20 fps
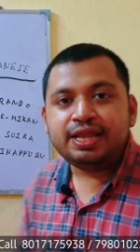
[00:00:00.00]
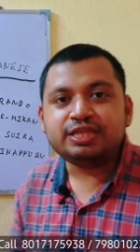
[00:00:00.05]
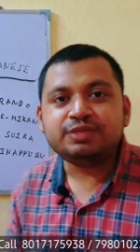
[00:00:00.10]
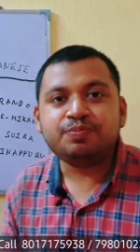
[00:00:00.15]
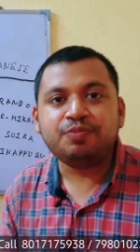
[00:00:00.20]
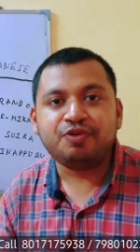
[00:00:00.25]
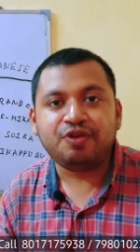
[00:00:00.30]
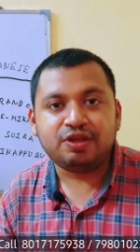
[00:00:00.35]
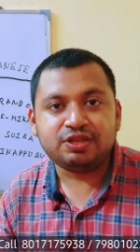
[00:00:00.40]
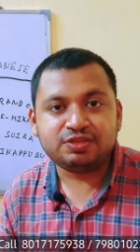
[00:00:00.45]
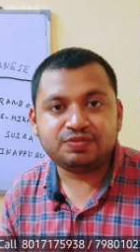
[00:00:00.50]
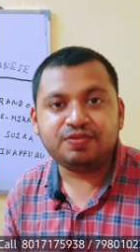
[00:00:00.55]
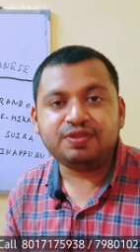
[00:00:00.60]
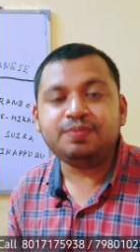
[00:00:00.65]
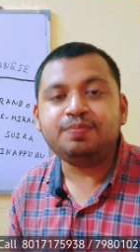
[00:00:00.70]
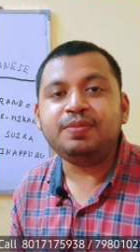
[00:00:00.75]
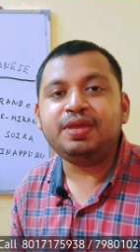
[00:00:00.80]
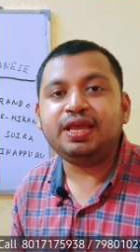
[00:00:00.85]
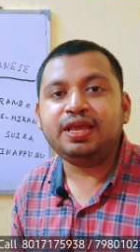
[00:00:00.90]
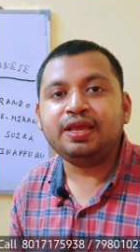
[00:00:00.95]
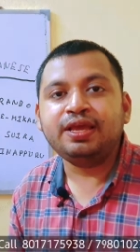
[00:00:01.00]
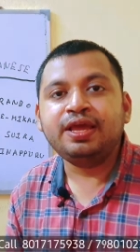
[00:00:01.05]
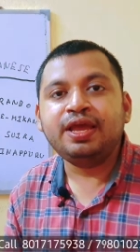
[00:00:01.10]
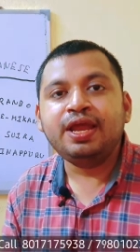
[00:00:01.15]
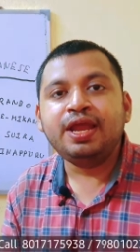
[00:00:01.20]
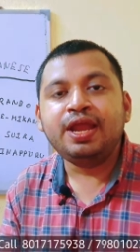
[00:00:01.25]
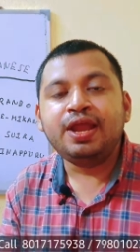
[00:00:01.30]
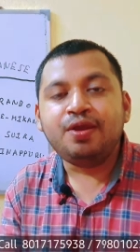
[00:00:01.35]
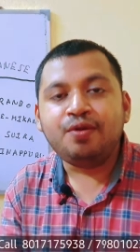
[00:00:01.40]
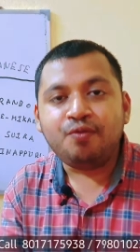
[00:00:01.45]
Let's pronounce with me.
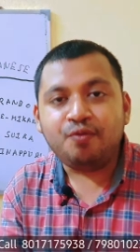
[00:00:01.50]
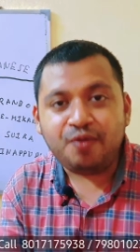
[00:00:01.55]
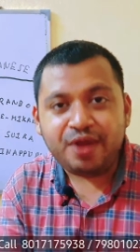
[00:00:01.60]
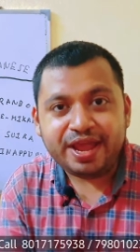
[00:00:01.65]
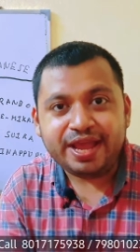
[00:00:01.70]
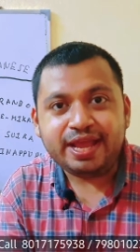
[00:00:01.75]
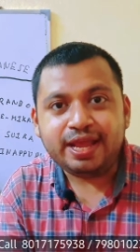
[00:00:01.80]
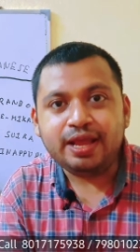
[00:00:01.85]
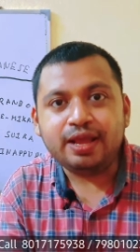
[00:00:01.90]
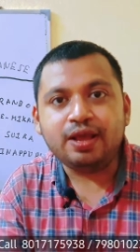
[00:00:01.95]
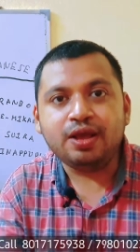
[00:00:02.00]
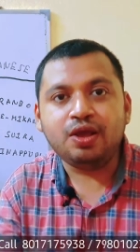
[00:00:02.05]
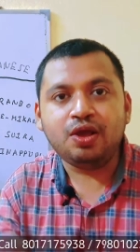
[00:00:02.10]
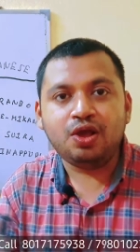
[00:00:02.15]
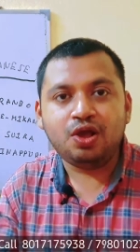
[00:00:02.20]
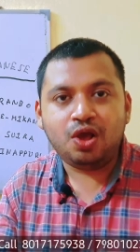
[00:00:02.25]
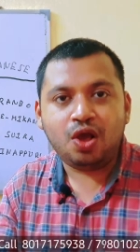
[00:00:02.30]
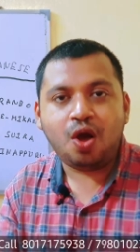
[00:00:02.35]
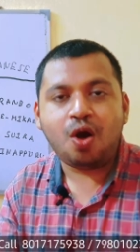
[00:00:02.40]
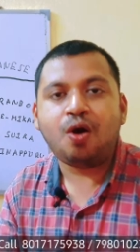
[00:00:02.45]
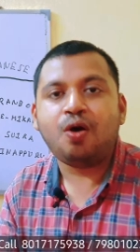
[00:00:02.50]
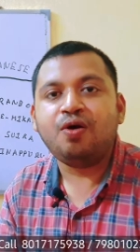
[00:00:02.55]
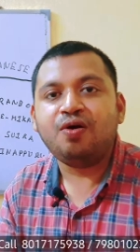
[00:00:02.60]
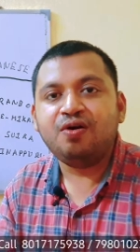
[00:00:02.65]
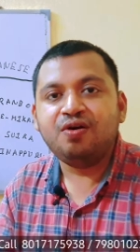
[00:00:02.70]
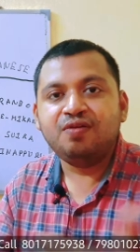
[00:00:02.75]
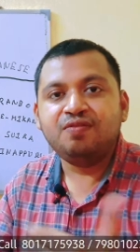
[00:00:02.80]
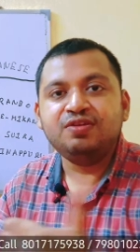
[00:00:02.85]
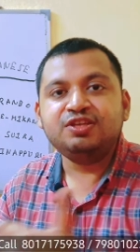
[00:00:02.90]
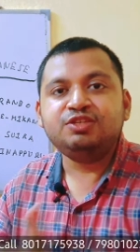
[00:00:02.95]

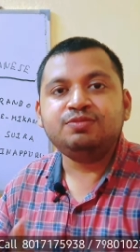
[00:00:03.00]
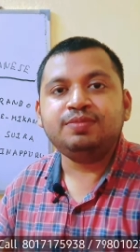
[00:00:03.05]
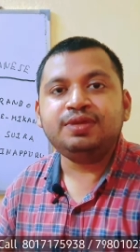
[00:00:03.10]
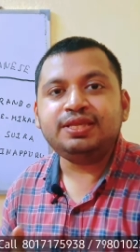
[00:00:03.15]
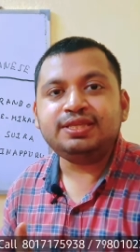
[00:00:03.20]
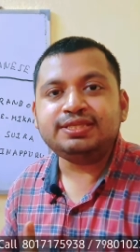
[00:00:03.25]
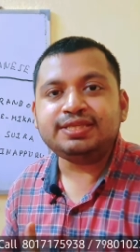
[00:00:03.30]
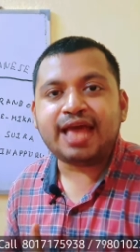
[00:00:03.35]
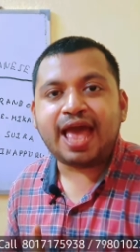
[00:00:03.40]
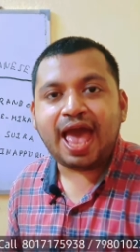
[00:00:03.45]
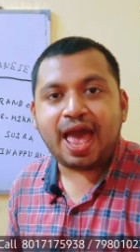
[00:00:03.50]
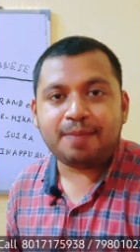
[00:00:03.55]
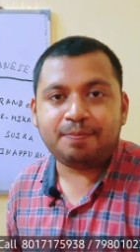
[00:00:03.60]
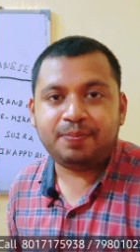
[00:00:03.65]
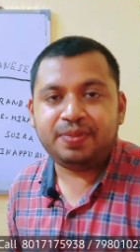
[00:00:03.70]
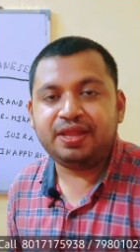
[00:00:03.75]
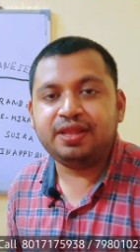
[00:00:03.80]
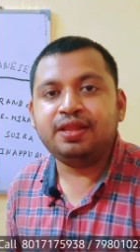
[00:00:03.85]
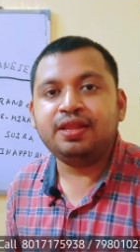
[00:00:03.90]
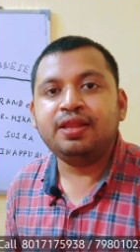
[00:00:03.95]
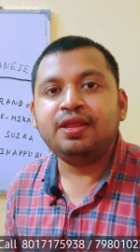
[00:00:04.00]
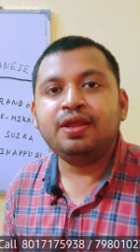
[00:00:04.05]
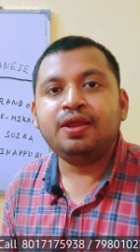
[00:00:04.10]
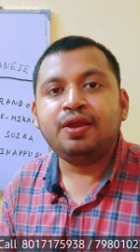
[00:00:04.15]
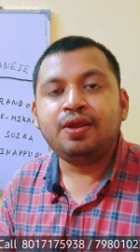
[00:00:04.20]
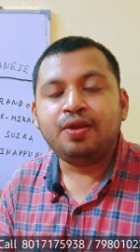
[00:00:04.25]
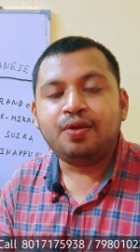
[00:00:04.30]
Ringo, which means apple.